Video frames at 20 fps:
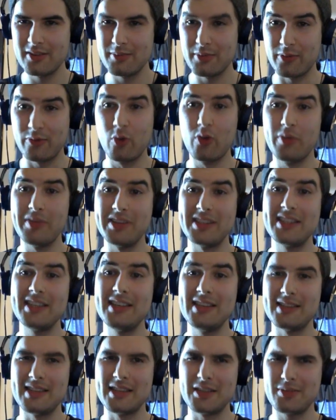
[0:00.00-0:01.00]

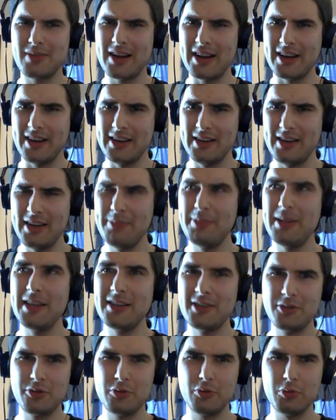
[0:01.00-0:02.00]
That's right. He
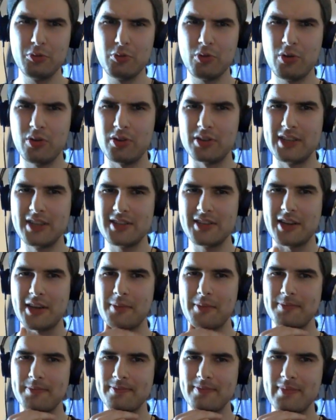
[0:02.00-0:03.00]
plays a dual role, doesn't he?